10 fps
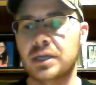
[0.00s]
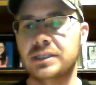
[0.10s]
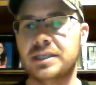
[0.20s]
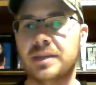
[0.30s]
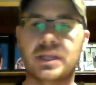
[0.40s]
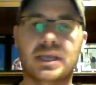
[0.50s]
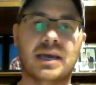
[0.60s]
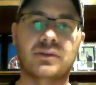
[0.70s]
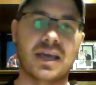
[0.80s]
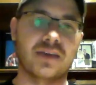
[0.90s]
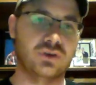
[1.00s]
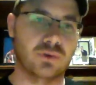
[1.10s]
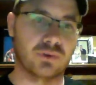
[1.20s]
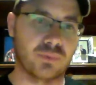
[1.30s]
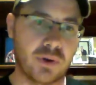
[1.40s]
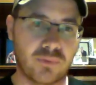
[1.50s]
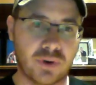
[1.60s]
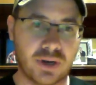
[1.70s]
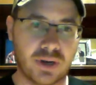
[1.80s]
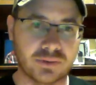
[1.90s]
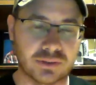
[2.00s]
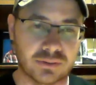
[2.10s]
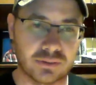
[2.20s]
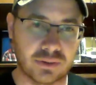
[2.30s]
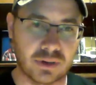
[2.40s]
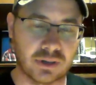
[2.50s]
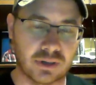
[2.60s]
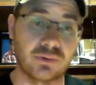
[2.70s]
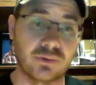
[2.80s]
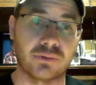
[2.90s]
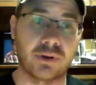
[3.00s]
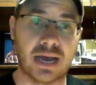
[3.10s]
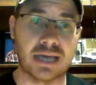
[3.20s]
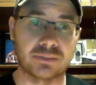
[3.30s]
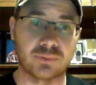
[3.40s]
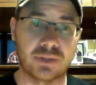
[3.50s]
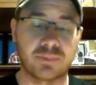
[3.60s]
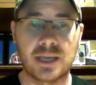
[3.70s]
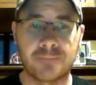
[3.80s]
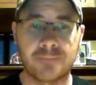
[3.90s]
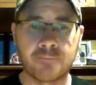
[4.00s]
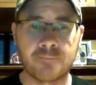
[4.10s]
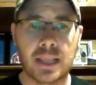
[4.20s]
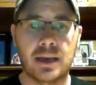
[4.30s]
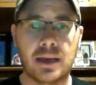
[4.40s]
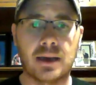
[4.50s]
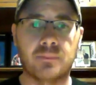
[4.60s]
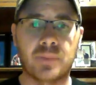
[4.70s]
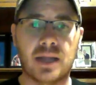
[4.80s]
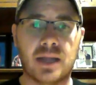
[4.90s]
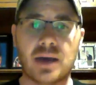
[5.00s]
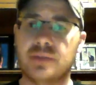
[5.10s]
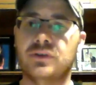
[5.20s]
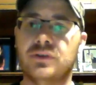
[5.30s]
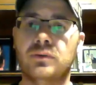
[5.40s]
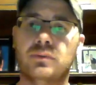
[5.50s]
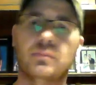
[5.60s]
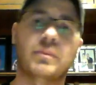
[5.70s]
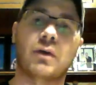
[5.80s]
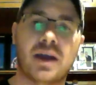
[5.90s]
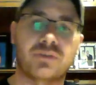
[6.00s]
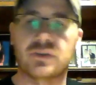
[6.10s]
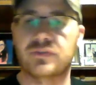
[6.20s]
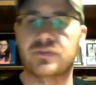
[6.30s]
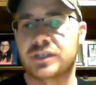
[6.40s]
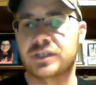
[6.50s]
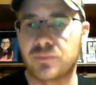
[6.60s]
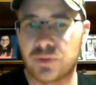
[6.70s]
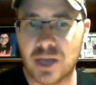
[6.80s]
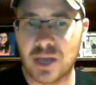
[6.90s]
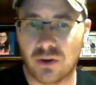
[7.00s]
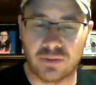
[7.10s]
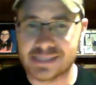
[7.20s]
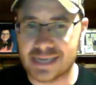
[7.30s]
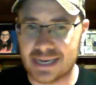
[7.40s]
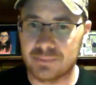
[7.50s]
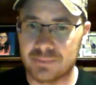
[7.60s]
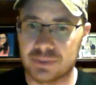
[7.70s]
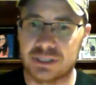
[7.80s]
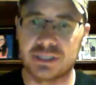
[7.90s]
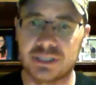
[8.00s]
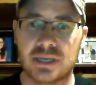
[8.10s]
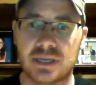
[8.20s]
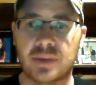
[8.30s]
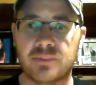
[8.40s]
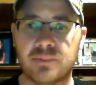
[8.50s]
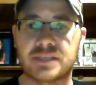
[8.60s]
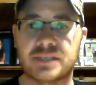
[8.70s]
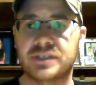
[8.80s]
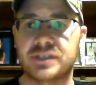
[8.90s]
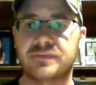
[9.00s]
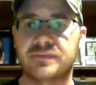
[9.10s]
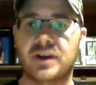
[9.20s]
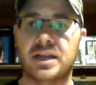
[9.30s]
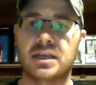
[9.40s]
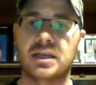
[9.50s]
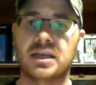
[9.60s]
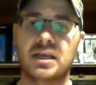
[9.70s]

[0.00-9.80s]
typically I only have 2 or 3 reels or 2 or 3 rods with me. But my wife goes fishing with me all the time. She's my best fishing friend.